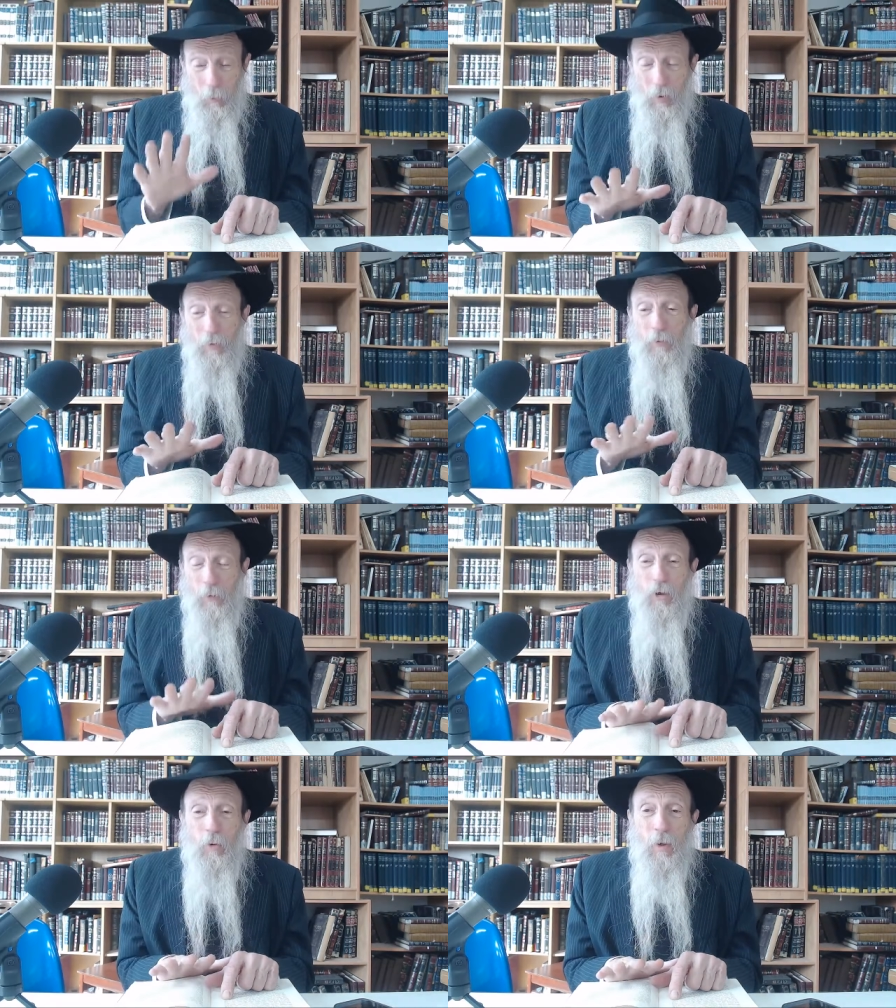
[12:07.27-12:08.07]
Right. The
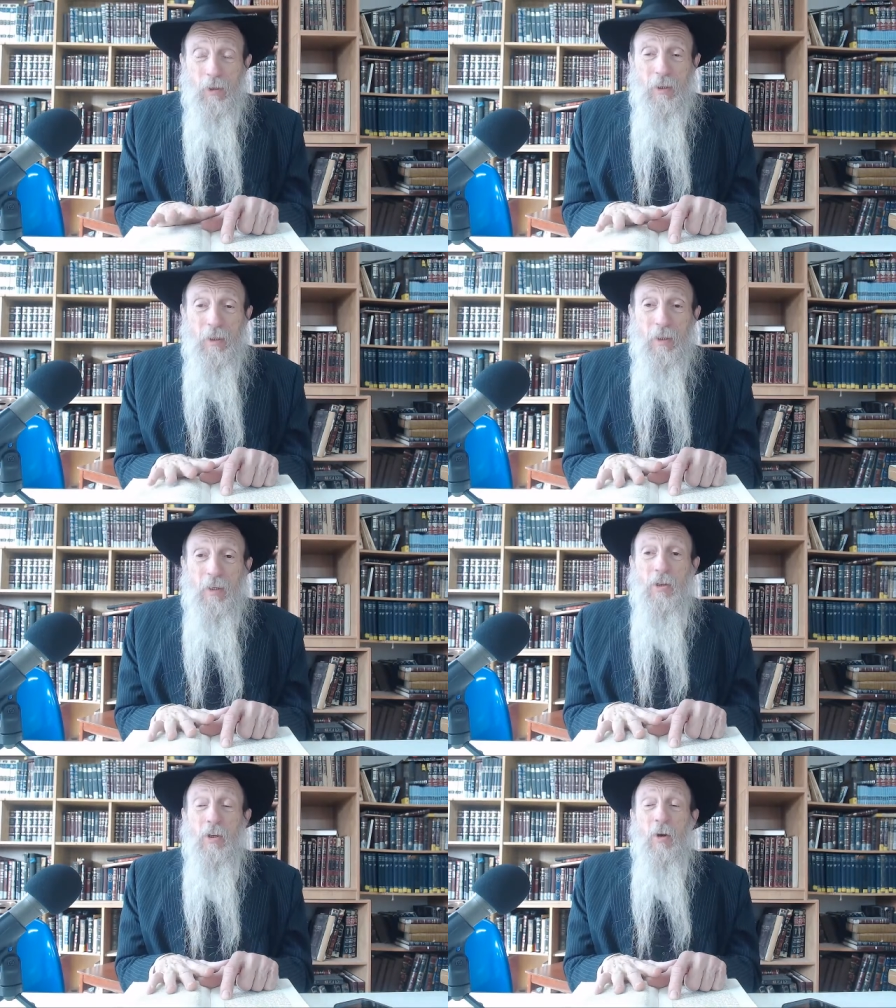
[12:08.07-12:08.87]
first question
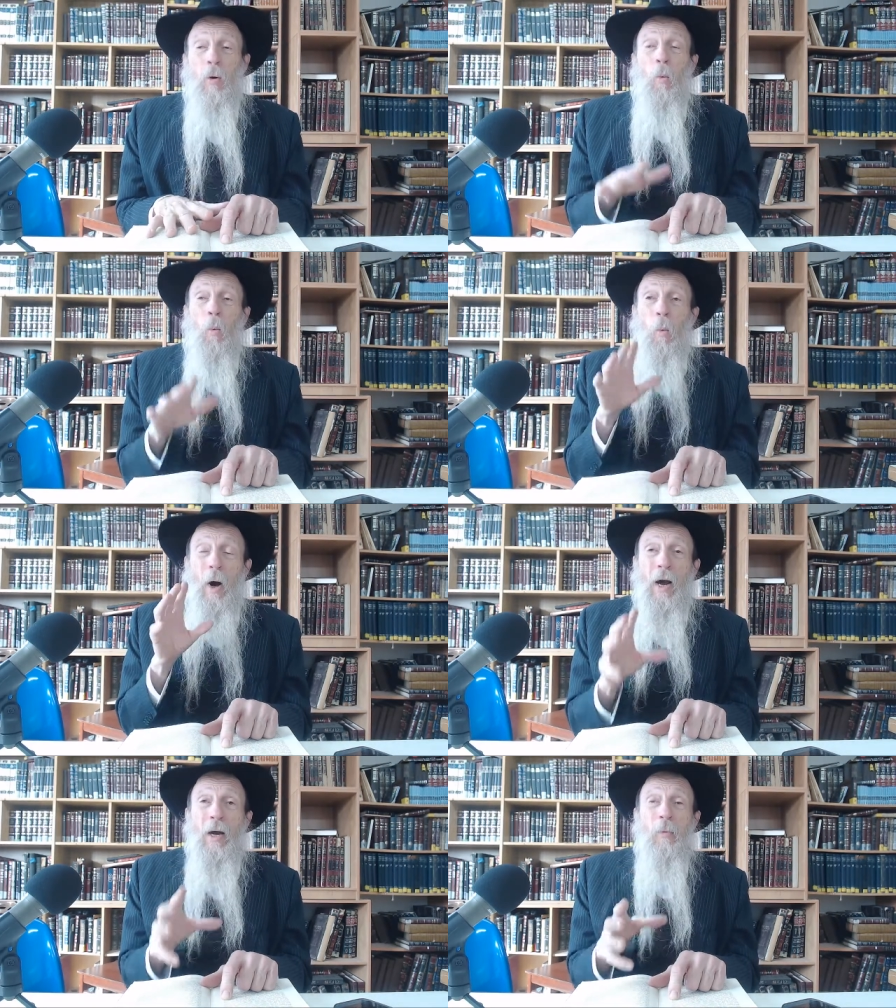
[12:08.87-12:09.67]
is
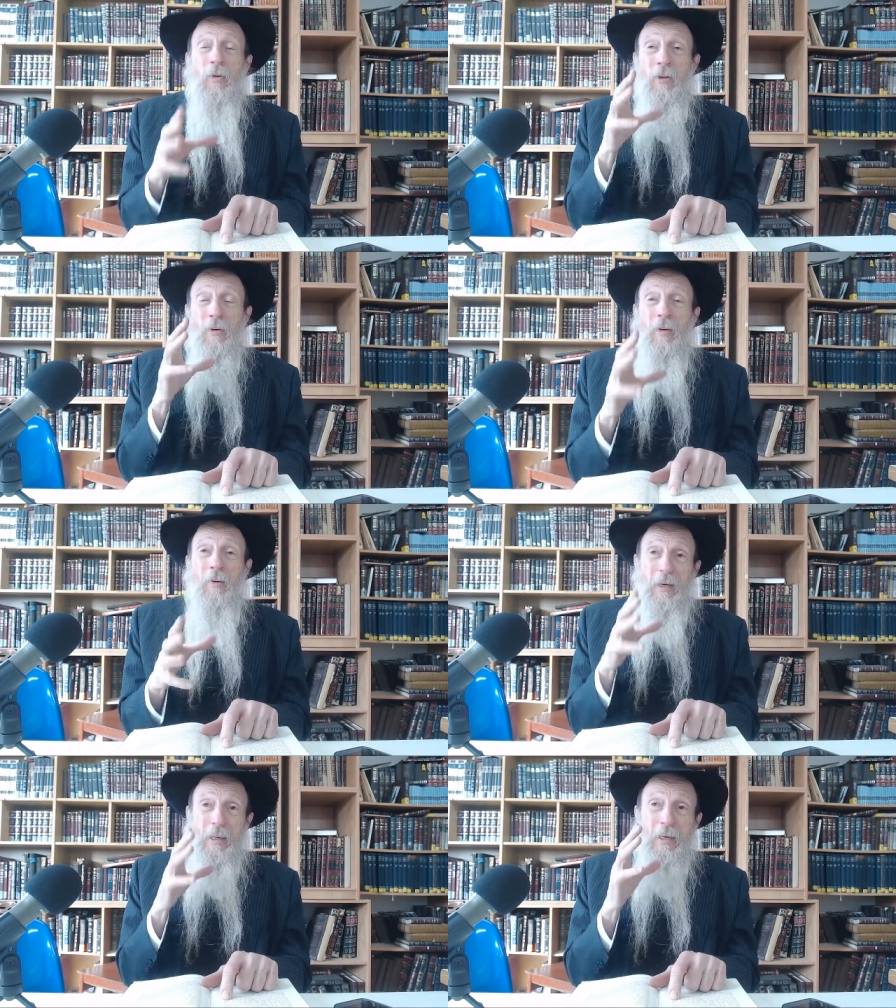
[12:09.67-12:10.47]
why was there even
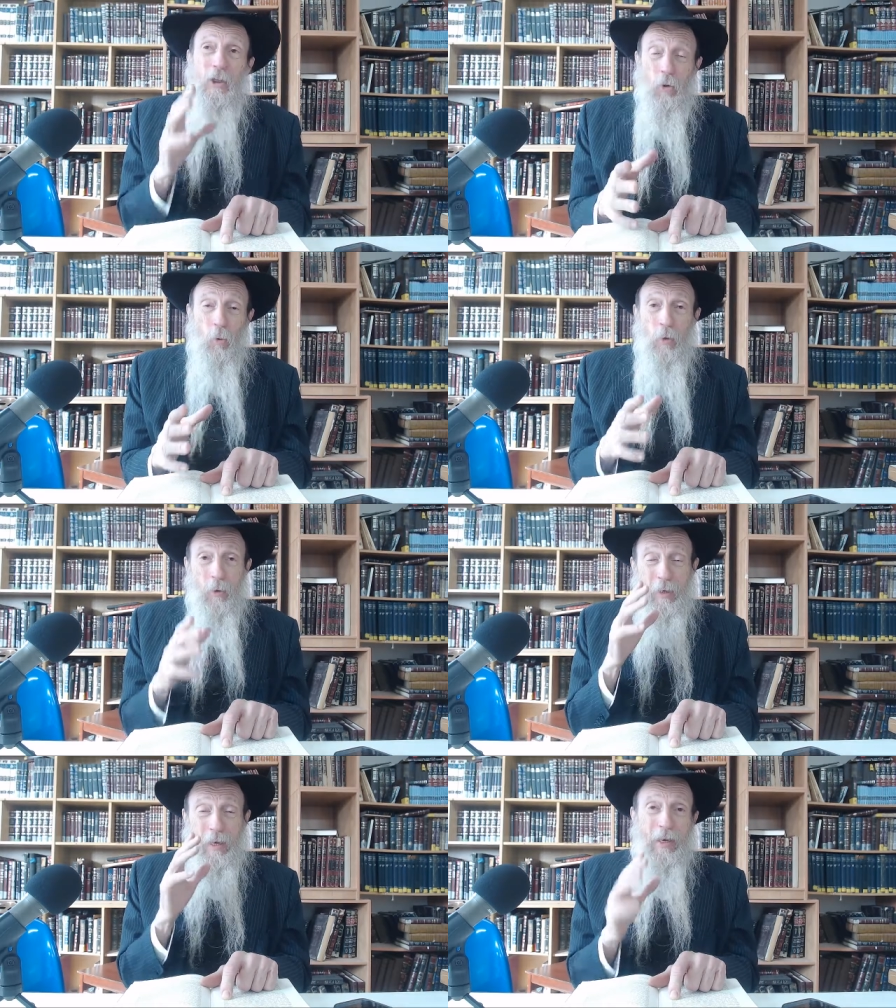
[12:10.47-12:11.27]
an issue
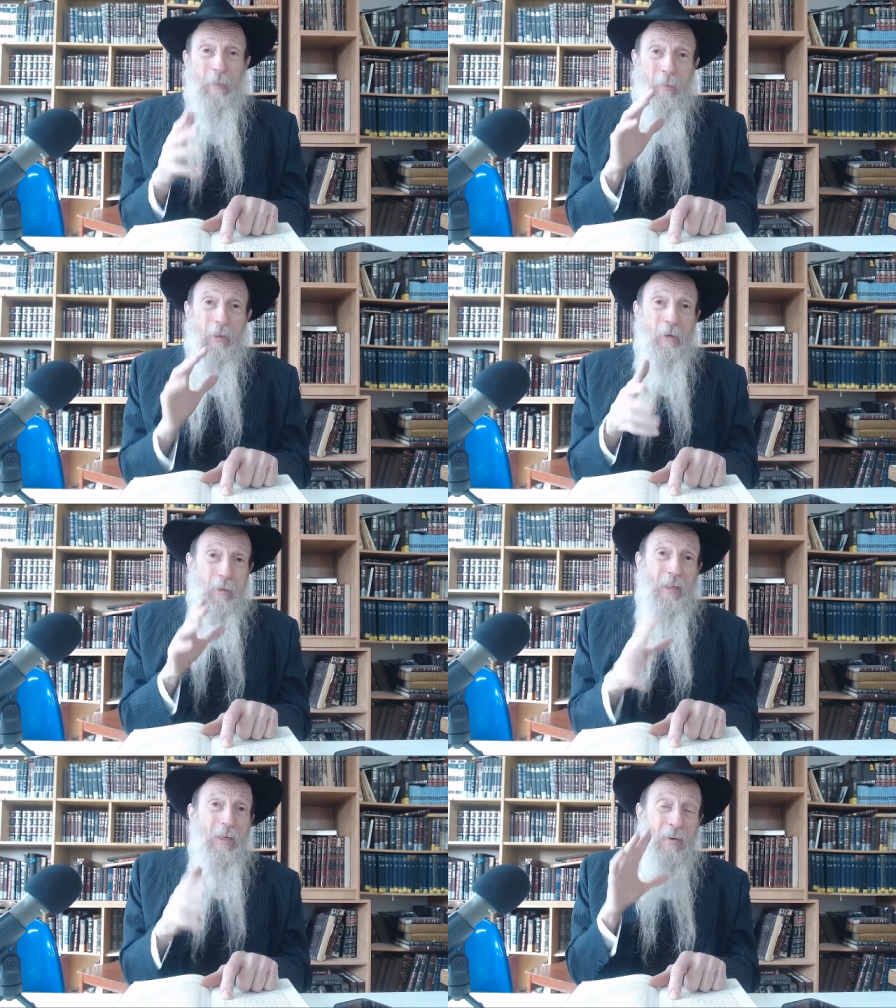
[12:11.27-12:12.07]
whether he had a beard or he
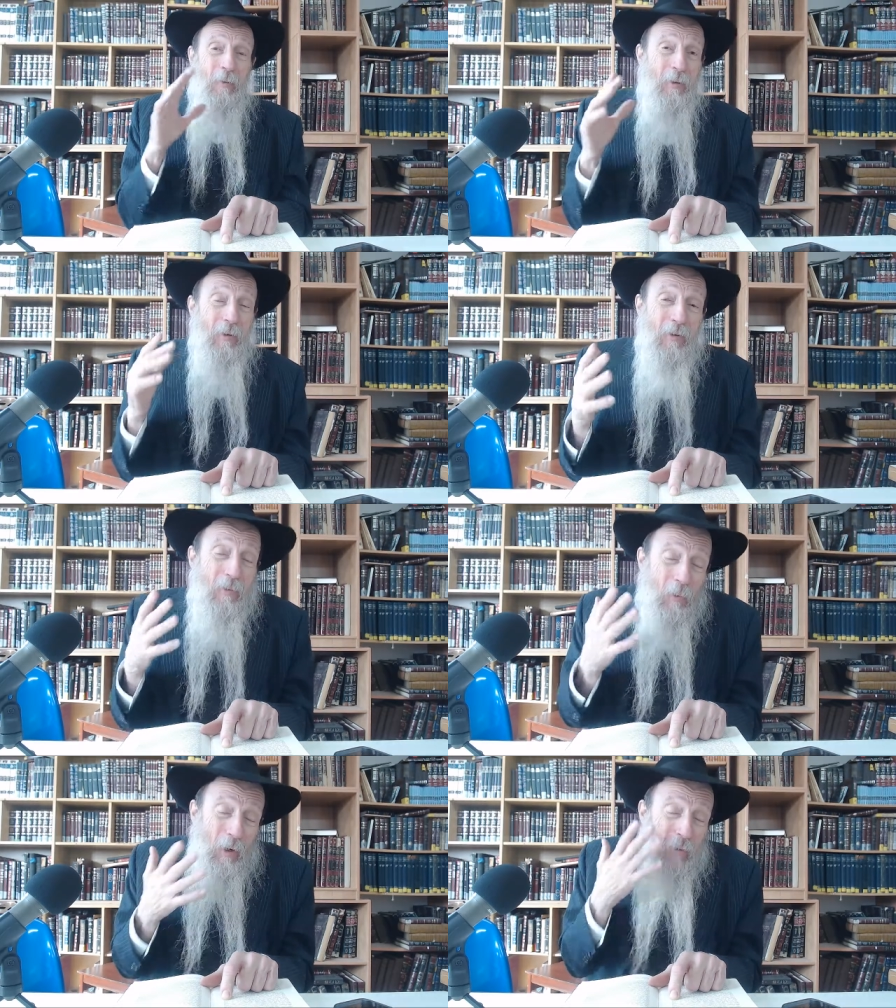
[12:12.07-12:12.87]
didn't have a beard?
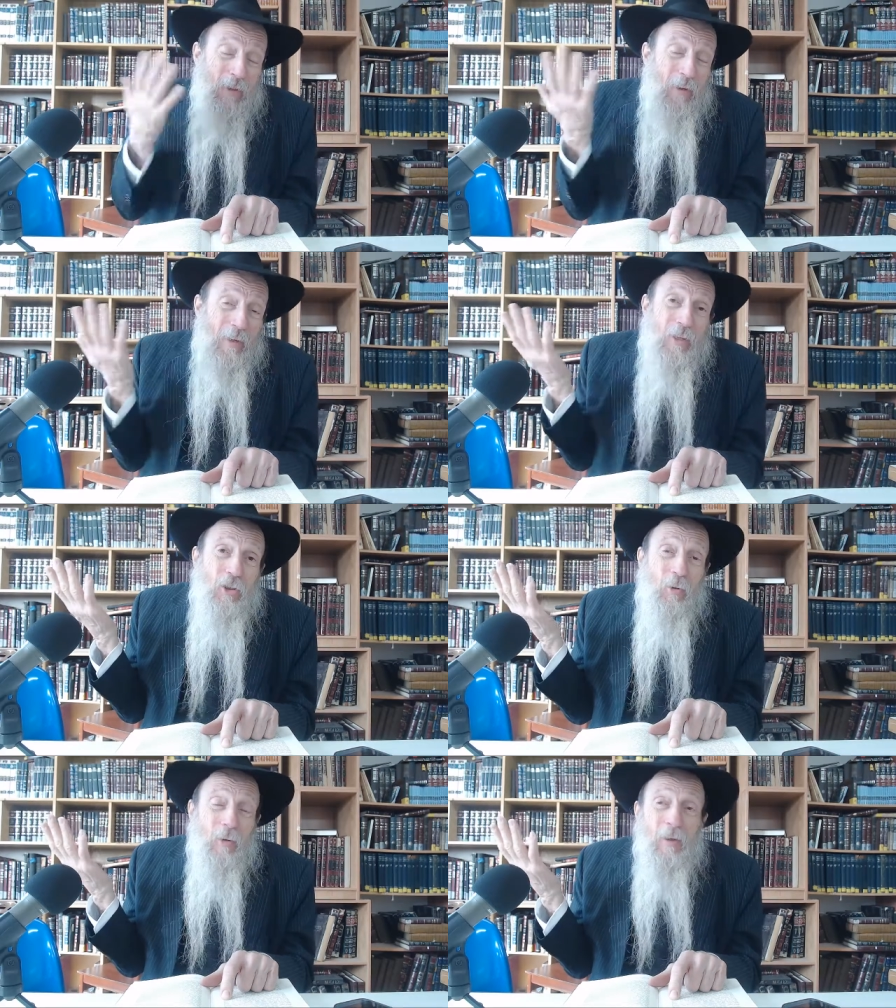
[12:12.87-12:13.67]
Why was there an issue?